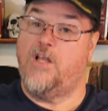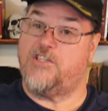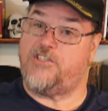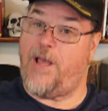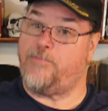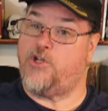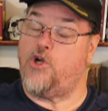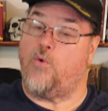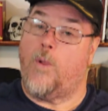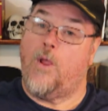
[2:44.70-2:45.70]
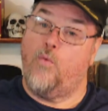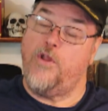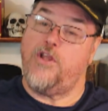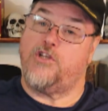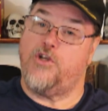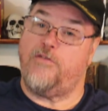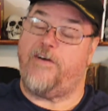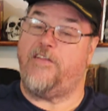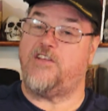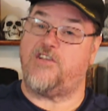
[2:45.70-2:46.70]
Step 2. When you do
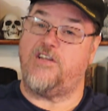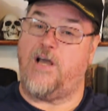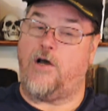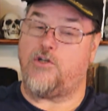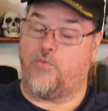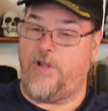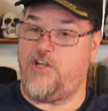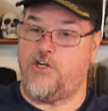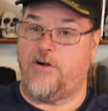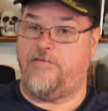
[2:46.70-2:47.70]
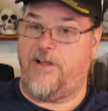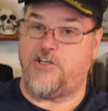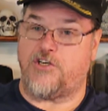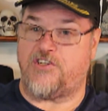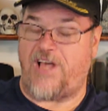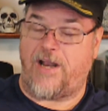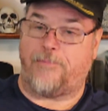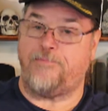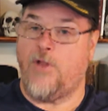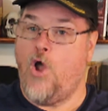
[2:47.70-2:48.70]
finally sit down to read your adventure setting,
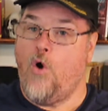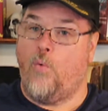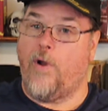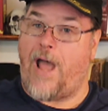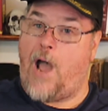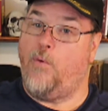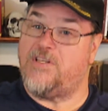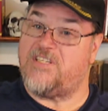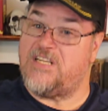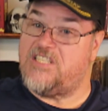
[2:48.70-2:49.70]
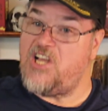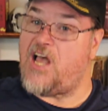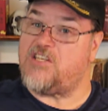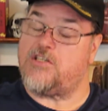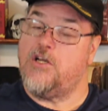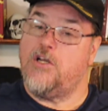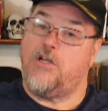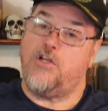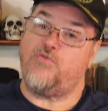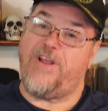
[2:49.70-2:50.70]
what I would suggest
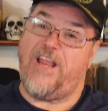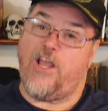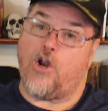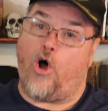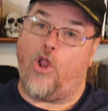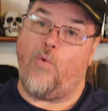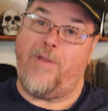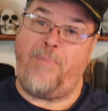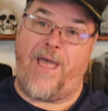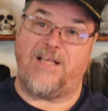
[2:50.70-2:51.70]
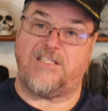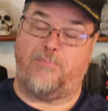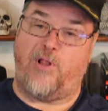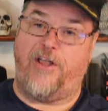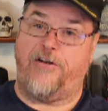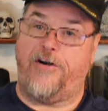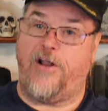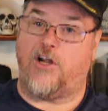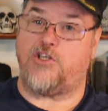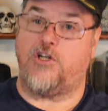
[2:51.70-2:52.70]
is reading it all the way past the play
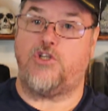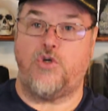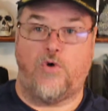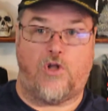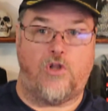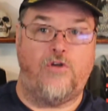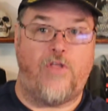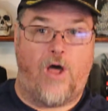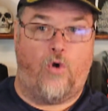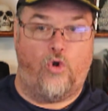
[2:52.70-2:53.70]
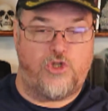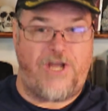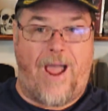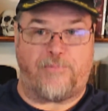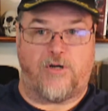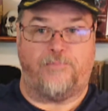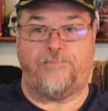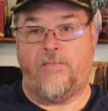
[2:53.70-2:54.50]
introduction to include that whole chapter.